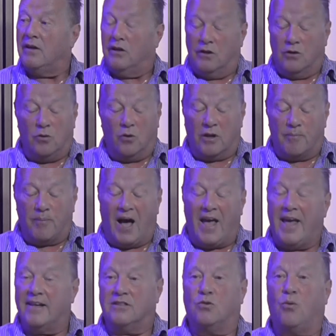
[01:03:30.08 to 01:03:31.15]
You know, like my
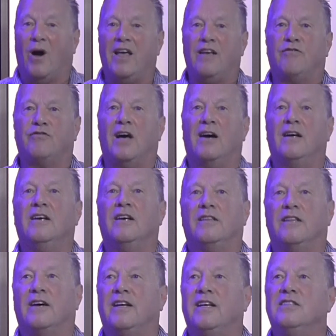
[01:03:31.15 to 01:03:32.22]
ex-wife, the
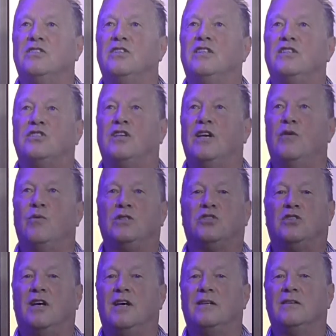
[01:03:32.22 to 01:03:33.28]
reason that she was
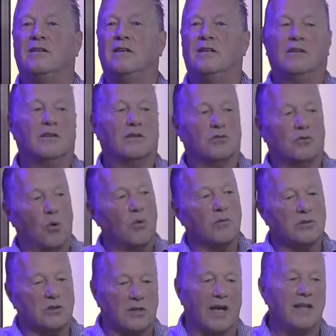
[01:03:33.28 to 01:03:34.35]
saying, don't
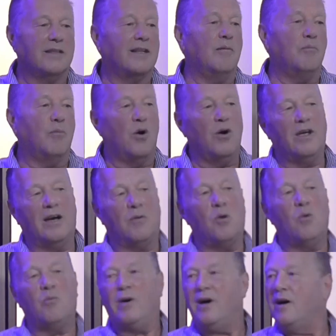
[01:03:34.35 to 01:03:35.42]
send that boy
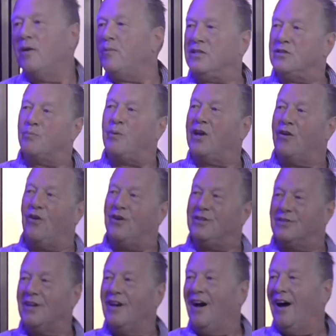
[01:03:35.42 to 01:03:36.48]
home with him is because
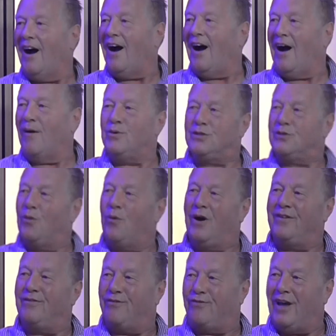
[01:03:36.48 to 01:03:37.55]
I was the
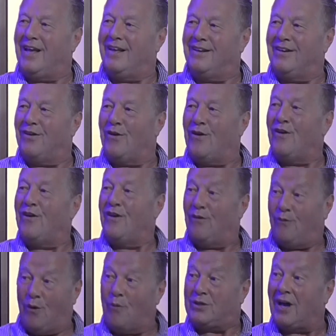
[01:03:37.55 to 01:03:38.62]
one finding out
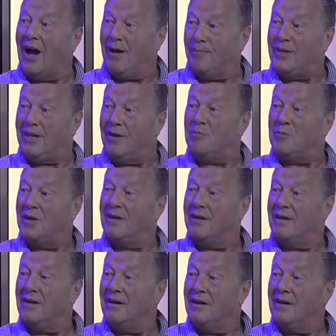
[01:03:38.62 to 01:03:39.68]
what was happening to him.
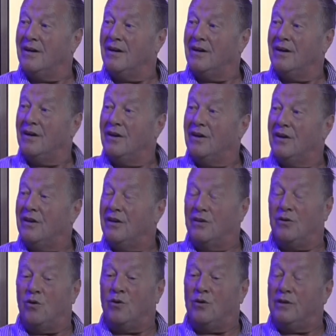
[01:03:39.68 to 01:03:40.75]
Mm. You
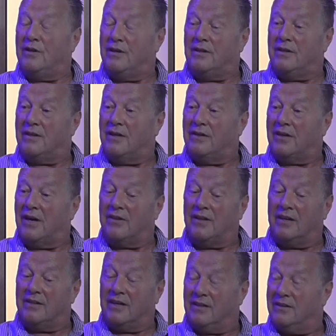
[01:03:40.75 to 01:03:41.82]
know,
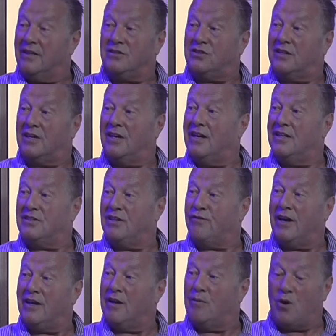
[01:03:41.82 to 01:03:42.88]
that's the crazy
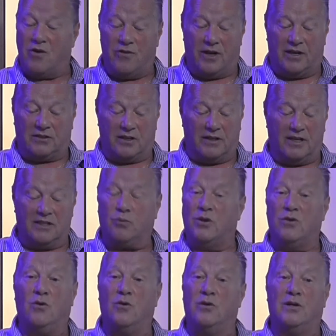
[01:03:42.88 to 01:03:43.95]
thing about this, and this went
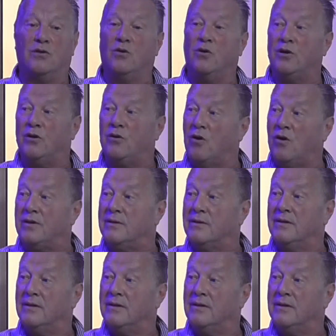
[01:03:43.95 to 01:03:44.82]
on and on and on.